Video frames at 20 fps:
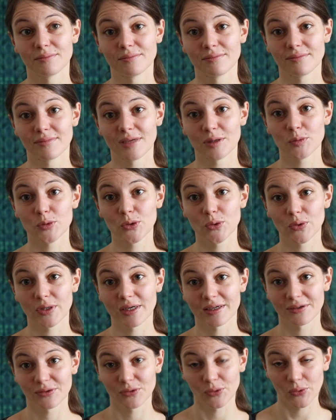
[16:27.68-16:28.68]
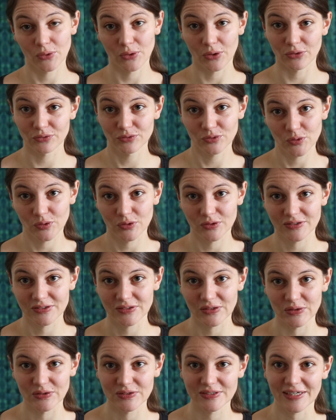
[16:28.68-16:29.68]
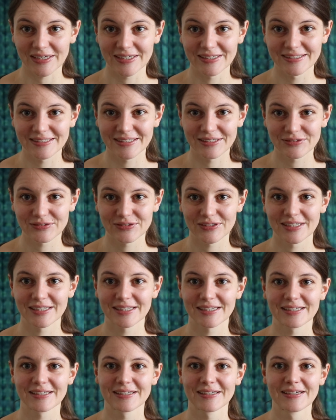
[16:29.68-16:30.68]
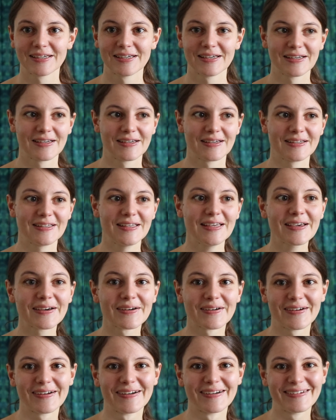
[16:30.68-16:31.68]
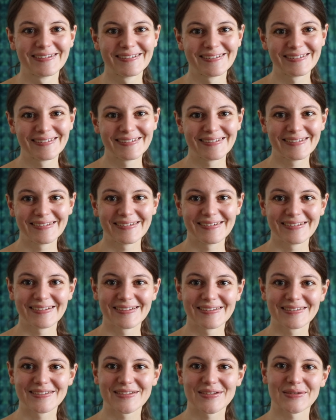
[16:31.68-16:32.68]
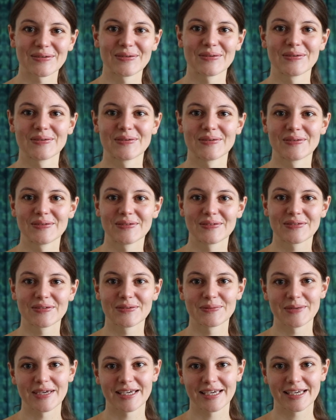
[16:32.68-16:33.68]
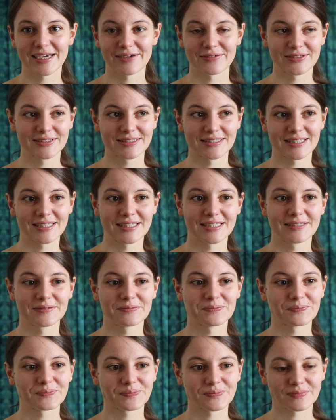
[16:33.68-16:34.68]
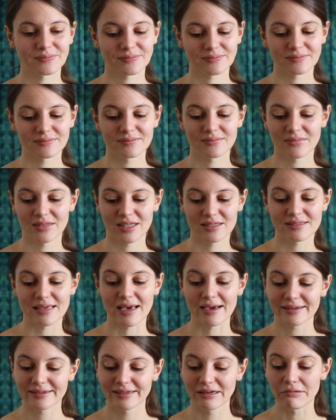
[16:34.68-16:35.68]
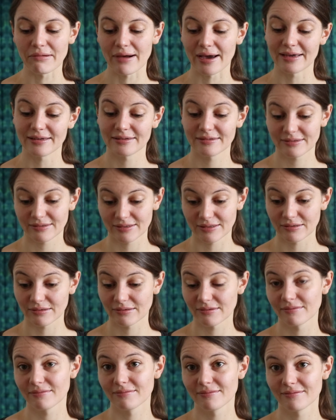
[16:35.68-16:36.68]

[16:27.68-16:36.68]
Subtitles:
you can turn off your scientific eager to make everything exactly right and